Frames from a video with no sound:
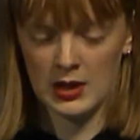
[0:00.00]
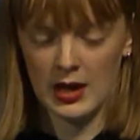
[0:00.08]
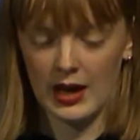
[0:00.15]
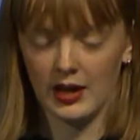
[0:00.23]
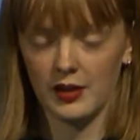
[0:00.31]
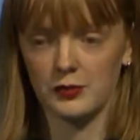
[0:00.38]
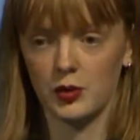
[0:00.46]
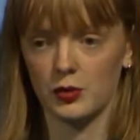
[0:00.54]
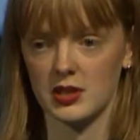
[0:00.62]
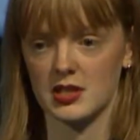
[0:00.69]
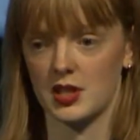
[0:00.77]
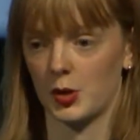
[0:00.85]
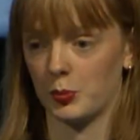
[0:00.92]
I have
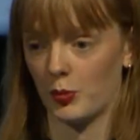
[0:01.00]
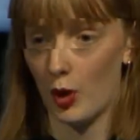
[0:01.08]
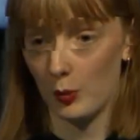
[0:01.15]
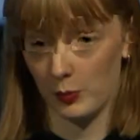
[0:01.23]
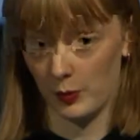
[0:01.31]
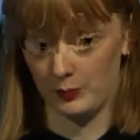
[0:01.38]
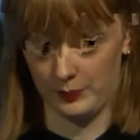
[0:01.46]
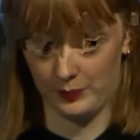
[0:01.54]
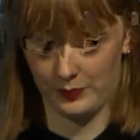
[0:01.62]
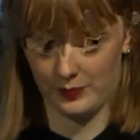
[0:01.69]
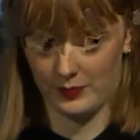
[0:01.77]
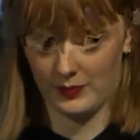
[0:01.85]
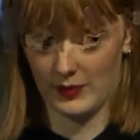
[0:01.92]
noticed a problem
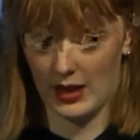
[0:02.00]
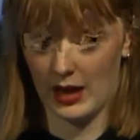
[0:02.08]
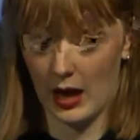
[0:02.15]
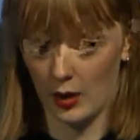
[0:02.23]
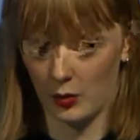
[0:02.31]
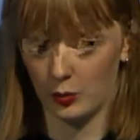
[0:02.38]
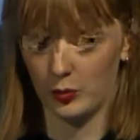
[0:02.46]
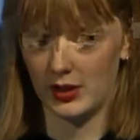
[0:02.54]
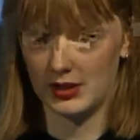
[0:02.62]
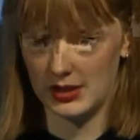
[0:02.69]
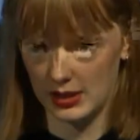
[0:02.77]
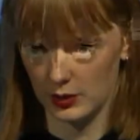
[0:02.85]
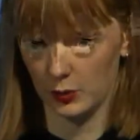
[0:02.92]
in how we
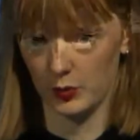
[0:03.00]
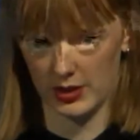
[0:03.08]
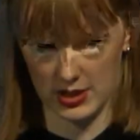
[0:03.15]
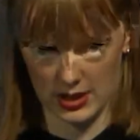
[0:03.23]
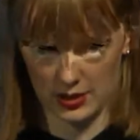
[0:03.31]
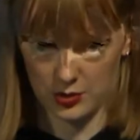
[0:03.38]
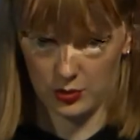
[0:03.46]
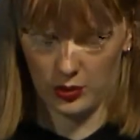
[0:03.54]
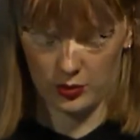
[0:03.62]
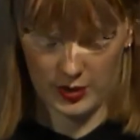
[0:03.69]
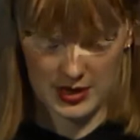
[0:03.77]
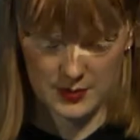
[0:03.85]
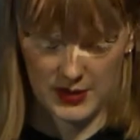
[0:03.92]
deal with sexual
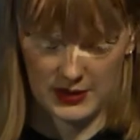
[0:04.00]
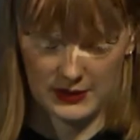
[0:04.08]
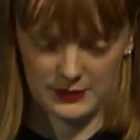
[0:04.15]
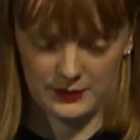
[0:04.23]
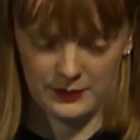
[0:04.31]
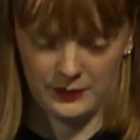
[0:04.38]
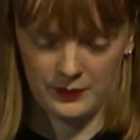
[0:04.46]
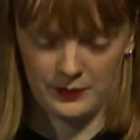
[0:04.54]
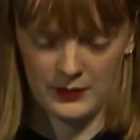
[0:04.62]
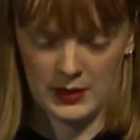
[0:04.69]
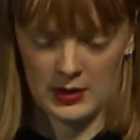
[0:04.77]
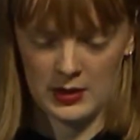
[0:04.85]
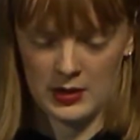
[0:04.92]
harassment.
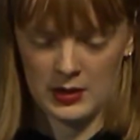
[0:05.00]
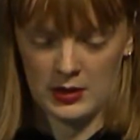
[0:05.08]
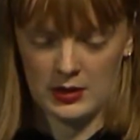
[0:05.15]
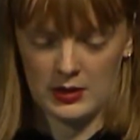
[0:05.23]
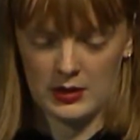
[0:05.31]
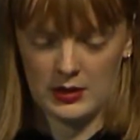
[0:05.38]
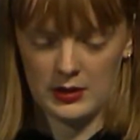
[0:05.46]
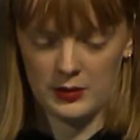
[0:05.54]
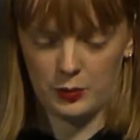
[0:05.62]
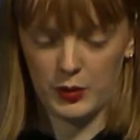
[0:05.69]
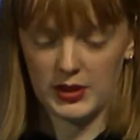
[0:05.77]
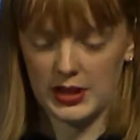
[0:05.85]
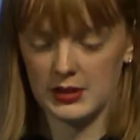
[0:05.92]

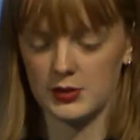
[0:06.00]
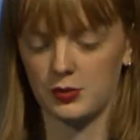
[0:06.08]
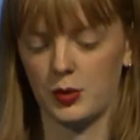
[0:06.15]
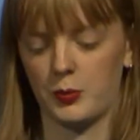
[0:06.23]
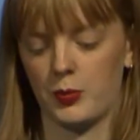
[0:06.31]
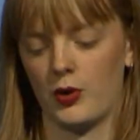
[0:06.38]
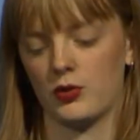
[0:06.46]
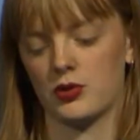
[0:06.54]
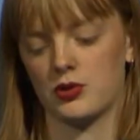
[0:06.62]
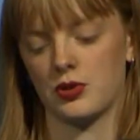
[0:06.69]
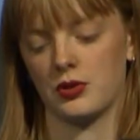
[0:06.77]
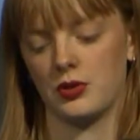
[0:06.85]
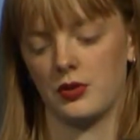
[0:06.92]
We tend to
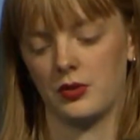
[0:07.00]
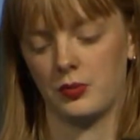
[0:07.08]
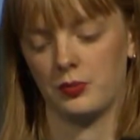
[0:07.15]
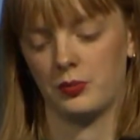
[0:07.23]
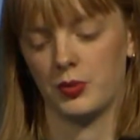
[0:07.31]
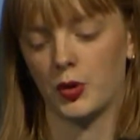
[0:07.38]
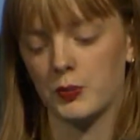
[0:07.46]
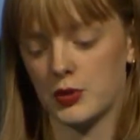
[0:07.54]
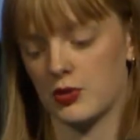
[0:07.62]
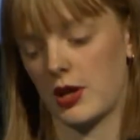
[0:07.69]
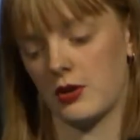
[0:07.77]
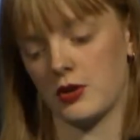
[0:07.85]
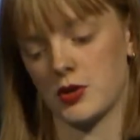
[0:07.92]
approach
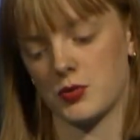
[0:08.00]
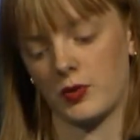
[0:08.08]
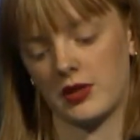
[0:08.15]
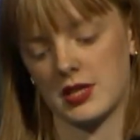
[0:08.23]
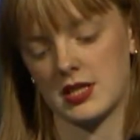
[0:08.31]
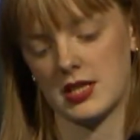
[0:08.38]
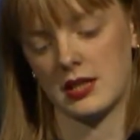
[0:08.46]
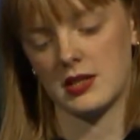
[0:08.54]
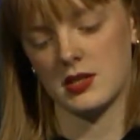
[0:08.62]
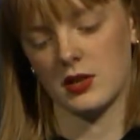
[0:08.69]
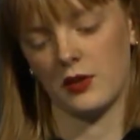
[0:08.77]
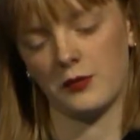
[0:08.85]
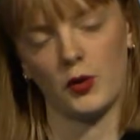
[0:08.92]
perpetrators with a sense
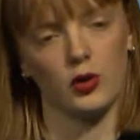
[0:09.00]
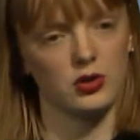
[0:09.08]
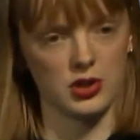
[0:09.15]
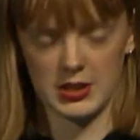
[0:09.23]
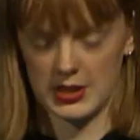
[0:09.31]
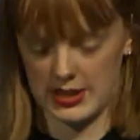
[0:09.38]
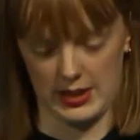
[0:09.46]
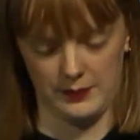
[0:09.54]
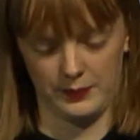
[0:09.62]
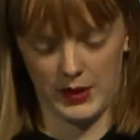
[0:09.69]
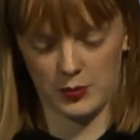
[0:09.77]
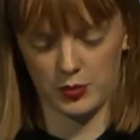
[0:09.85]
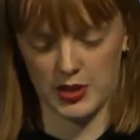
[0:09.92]
of urgency
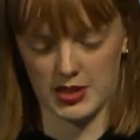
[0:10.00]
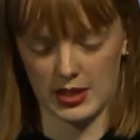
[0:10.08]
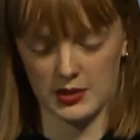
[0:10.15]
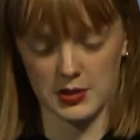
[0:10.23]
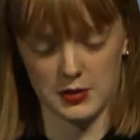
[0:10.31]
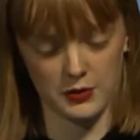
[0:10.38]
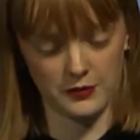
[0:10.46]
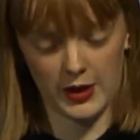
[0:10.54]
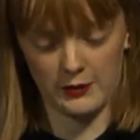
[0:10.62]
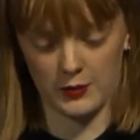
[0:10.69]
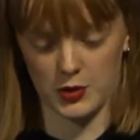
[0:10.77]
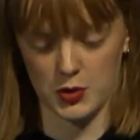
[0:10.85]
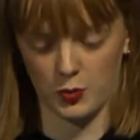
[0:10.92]
and present
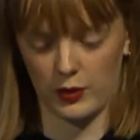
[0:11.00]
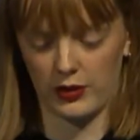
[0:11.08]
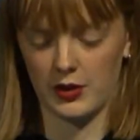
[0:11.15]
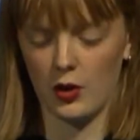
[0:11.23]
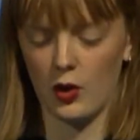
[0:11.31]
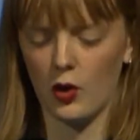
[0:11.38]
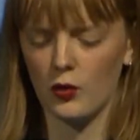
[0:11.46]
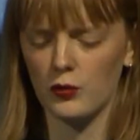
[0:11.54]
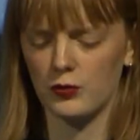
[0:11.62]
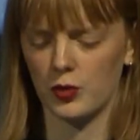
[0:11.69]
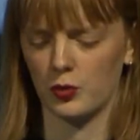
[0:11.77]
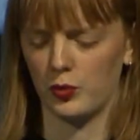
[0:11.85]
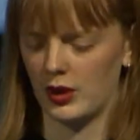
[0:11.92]
survivors with an
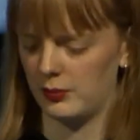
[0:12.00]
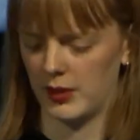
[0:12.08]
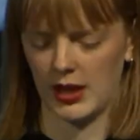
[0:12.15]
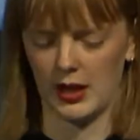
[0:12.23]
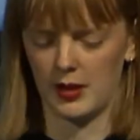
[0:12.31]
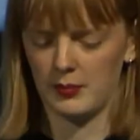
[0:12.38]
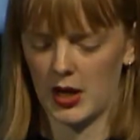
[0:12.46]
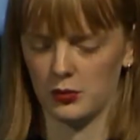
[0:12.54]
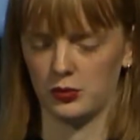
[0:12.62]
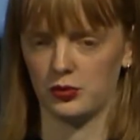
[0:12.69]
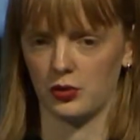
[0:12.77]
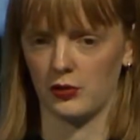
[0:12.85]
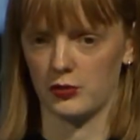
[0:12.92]
overwhelming
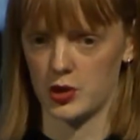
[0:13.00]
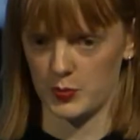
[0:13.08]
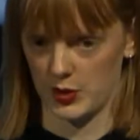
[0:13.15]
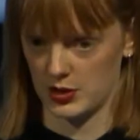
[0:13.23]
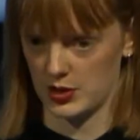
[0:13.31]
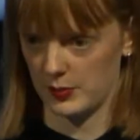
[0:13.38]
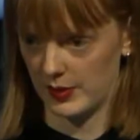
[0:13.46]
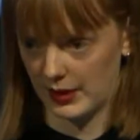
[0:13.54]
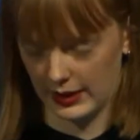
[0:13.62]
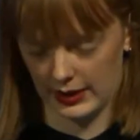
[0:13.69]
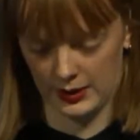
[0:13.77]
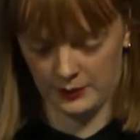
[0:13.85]
amount of responsibility.